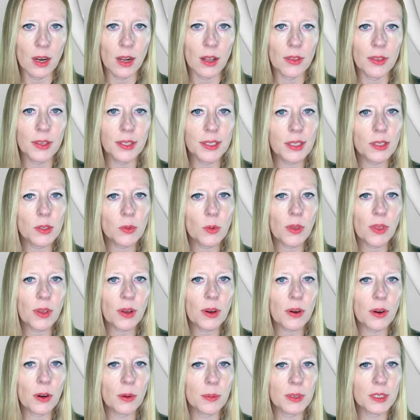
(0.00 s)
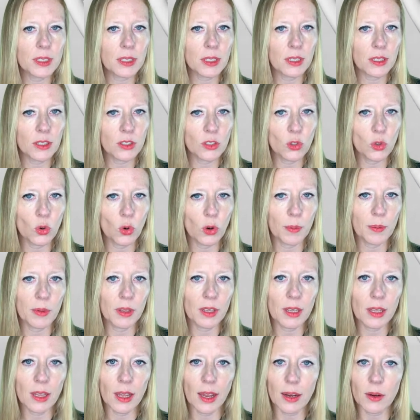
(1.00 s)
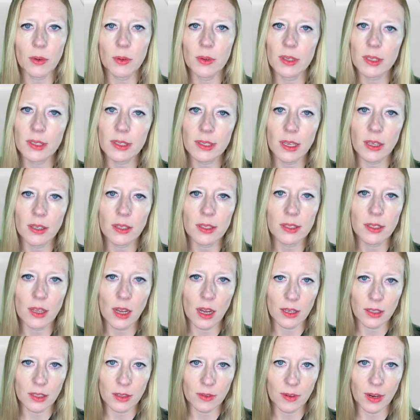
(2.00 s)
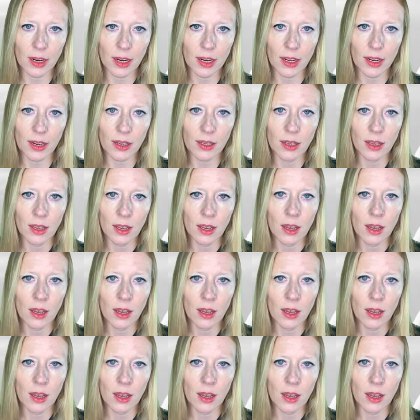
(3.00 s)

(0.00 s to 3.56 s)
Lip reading: This is what the chromatin is normally like when the cell is not dividing.